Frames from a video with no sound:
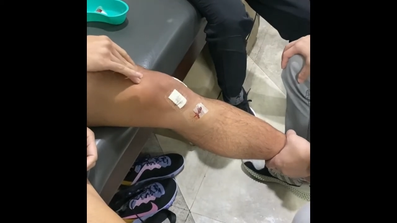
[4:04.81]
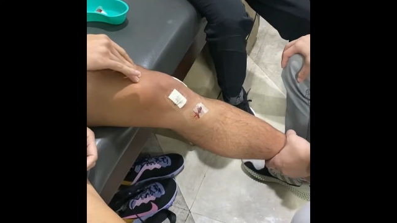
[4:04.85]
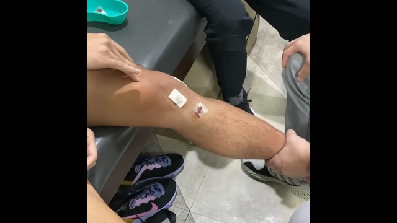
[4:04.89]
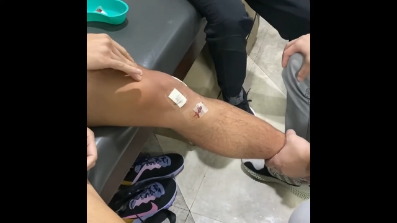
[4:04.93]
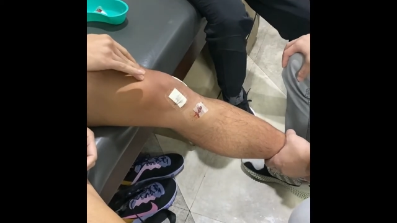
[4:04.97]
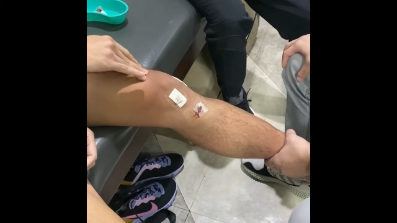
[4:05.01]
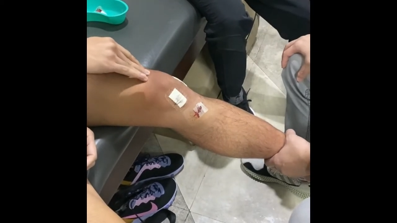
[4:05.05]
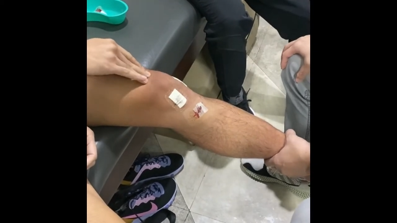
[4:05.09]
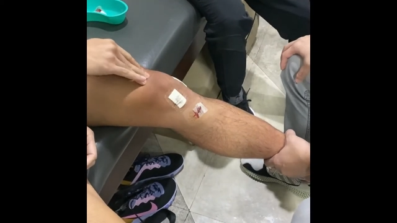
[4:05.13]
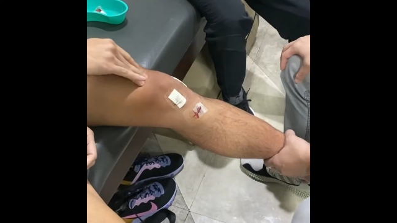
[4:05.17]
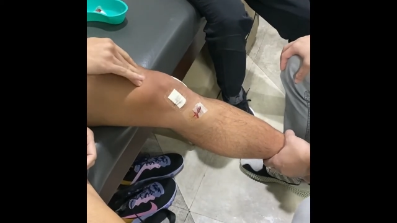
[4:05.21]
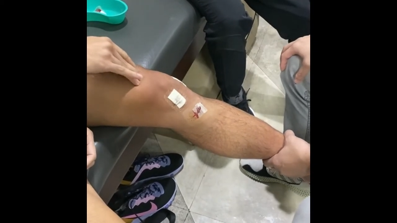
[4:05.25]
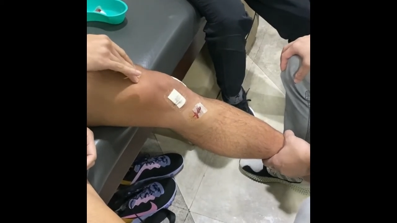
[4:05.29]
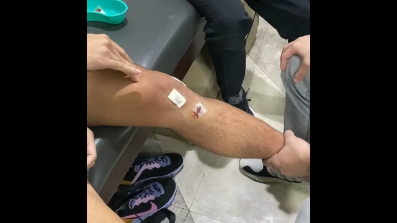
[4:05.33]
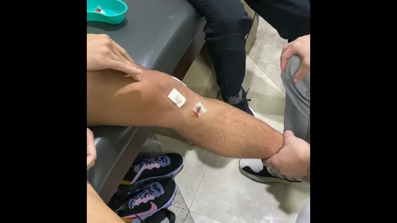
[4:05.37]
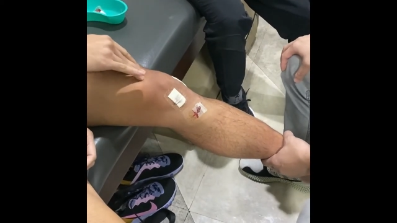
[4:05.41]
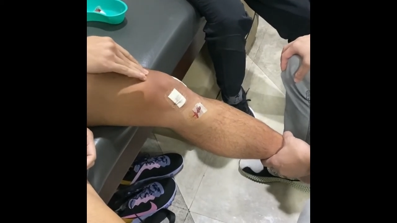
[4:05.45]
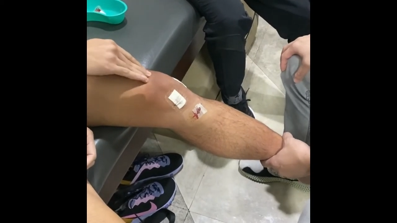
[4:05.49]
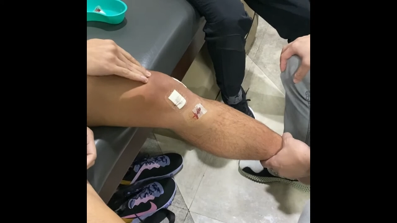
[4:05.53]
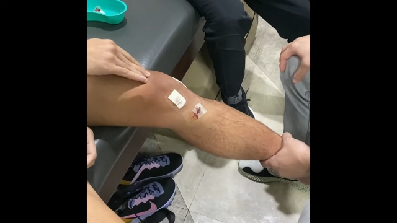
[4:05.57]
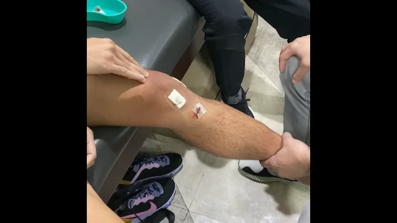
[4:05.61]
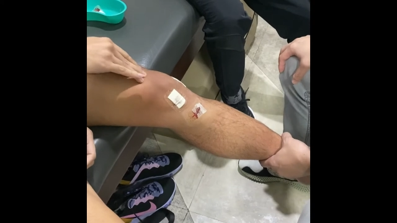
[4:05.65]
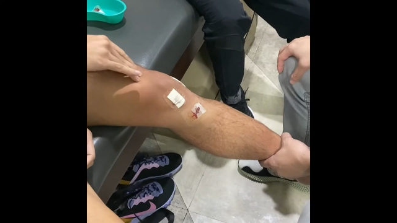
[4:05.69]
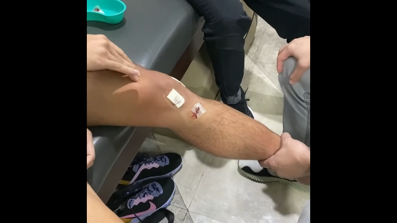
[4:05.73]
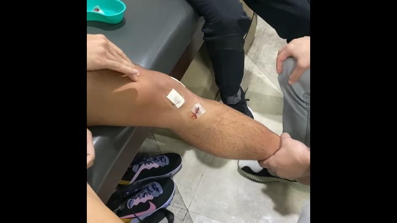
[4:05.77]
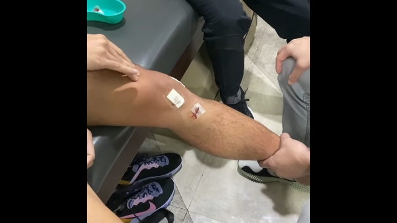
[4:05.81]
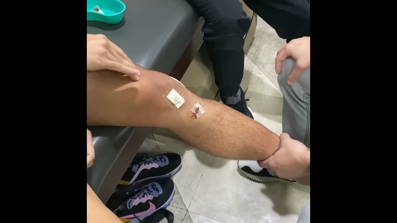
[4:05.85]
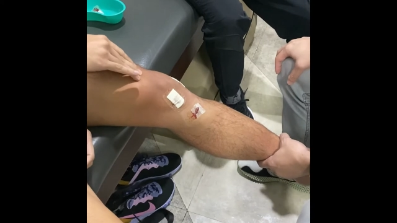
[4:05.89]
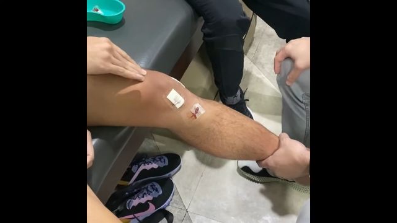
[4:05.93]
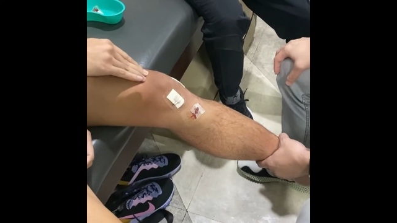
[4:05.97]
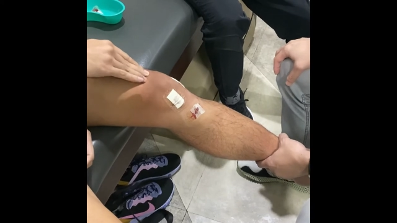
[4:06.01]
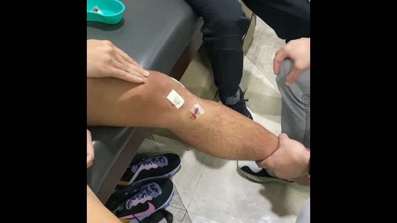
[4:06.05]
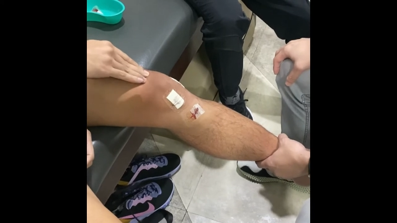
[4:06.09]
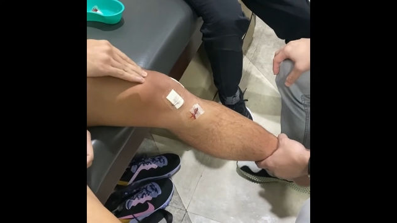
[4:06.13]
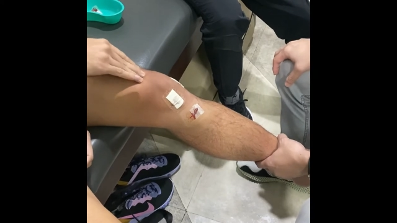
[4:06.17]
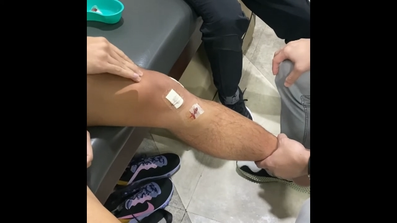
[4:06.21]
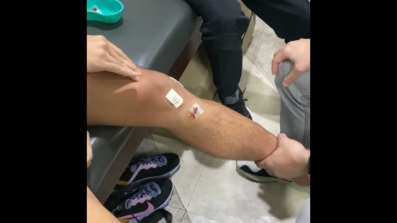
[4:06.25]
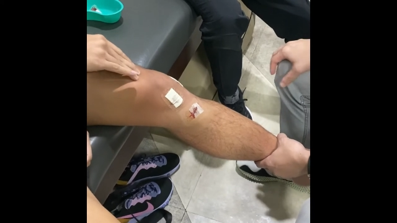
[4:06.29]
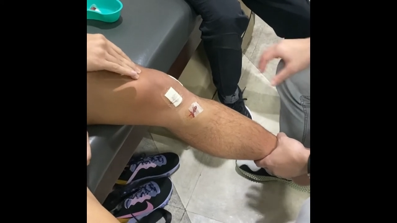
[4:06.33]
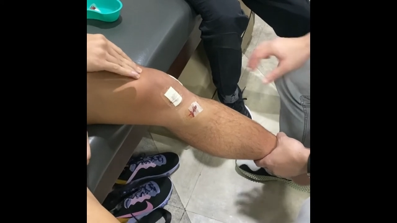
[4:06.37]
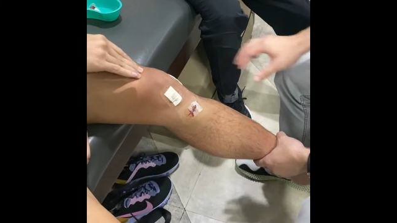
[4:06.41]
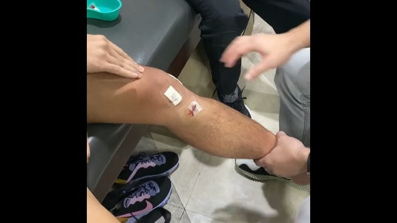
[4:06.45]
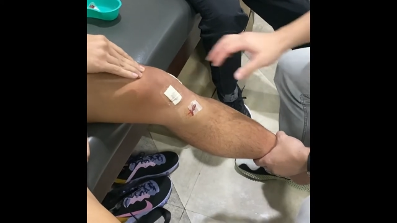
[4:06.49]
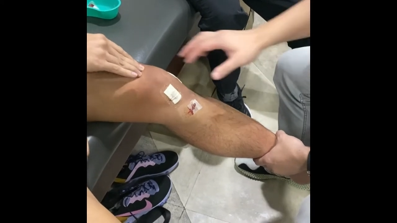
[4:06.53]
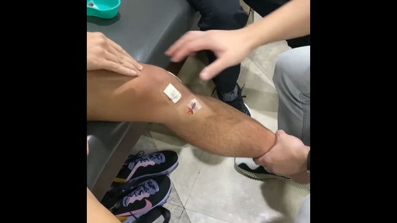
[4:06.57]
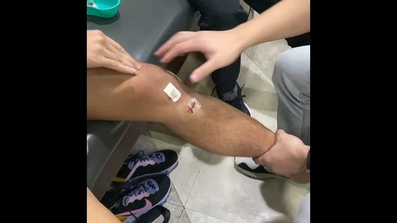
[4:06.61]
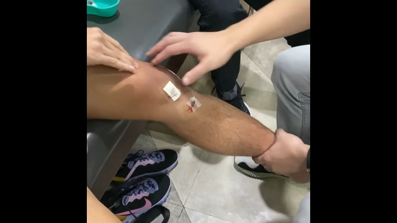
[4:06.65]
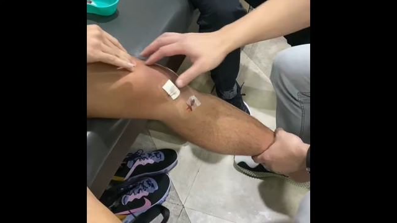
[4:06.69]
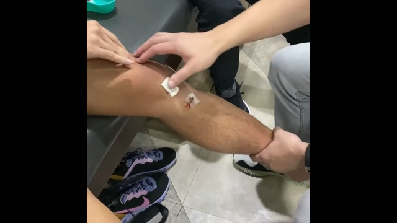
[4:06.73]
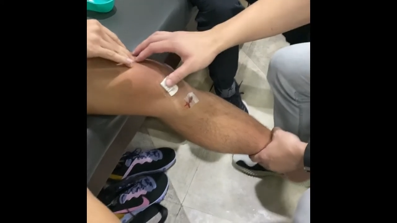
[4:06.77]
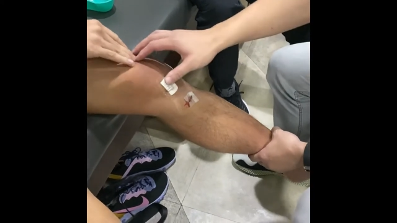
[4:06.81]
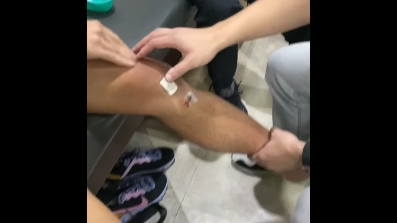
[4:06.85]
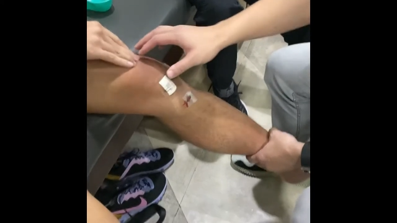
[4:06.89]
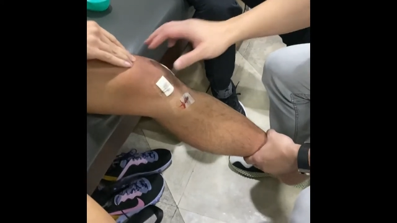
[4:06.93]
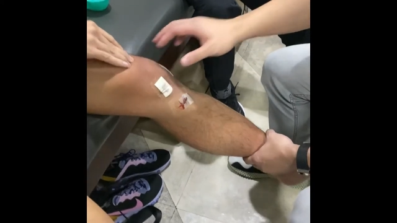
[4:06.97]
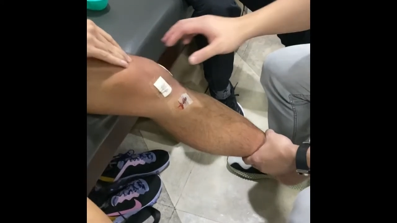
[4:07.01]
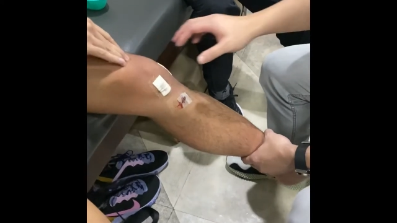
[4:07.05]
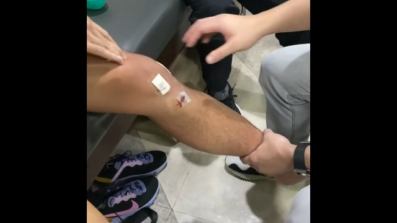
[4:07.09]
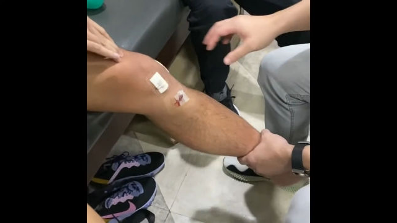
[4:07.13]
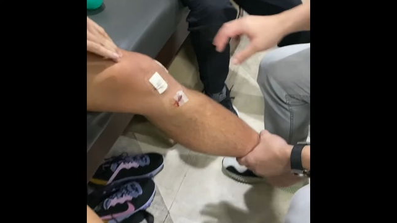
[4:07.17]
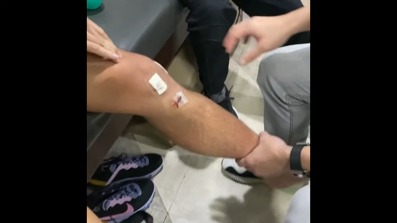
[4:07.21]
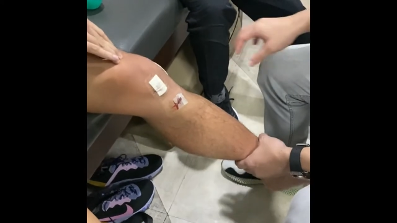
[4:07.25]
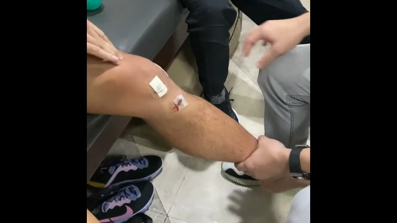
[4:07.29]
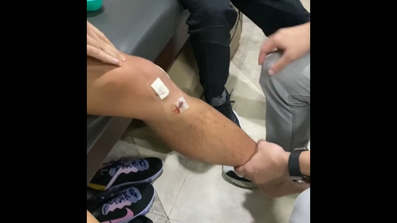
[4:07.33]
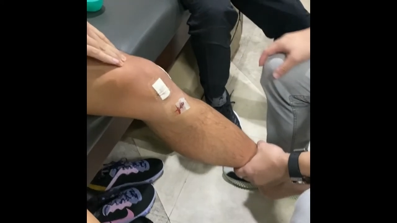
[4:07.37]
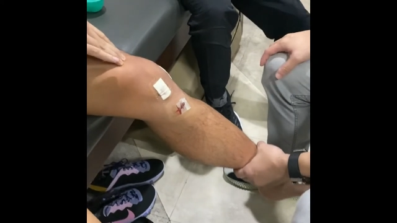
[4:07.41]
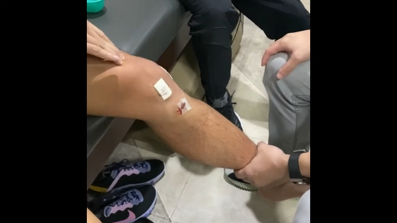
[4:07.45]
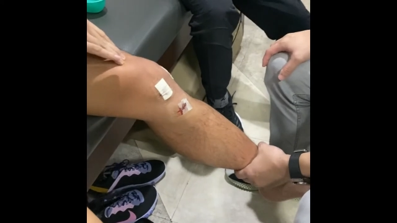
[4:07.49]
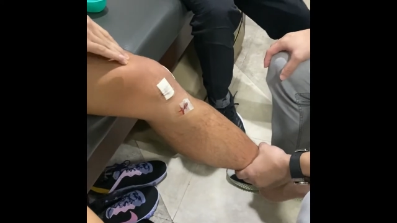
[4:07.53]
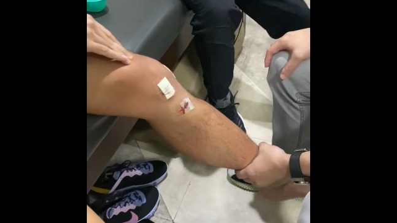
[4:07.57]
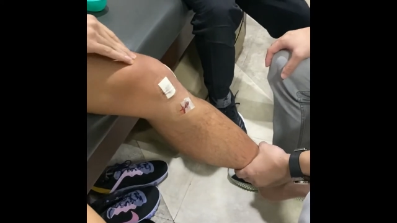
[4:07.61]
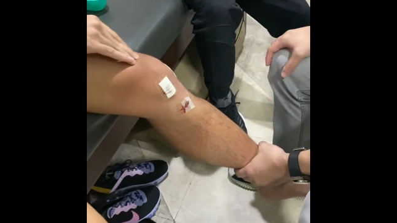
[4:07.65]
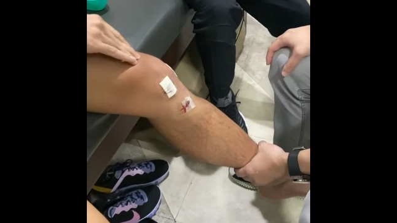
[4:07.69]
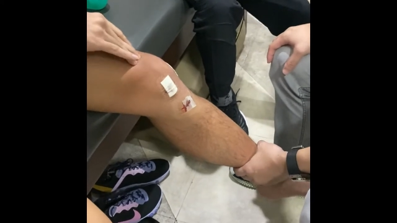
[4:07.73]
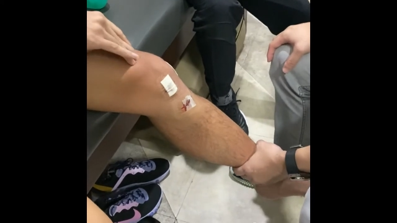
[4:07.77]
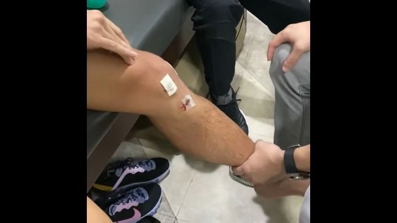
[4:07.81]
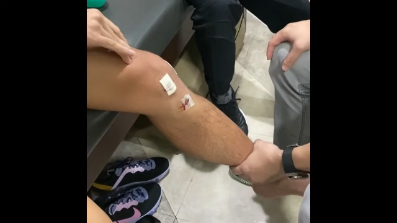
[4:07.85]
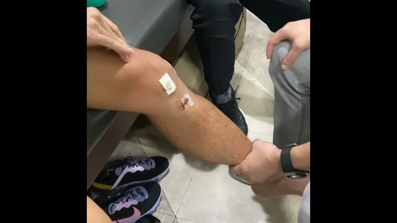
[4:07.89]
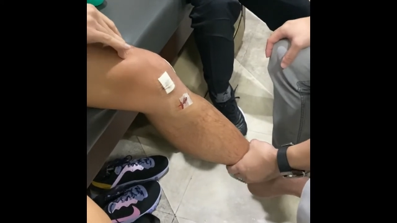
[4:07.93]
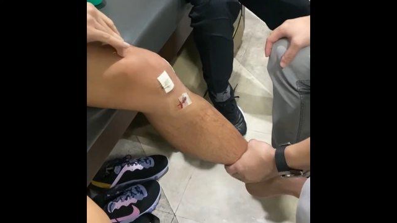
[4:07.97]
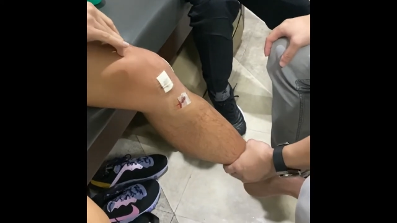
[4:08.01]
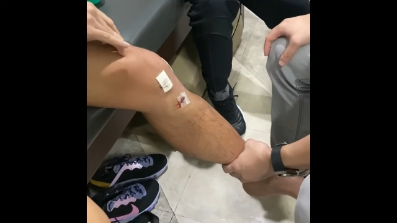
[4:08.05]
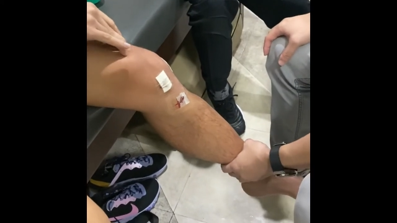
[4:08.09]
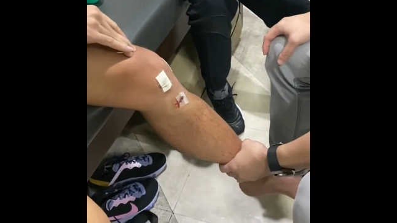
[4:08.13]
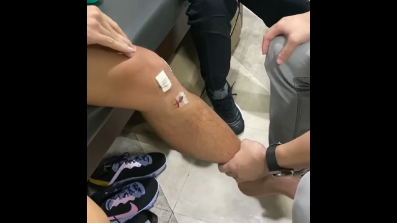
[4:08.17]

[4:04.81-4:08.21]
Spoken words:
(no speaker visible)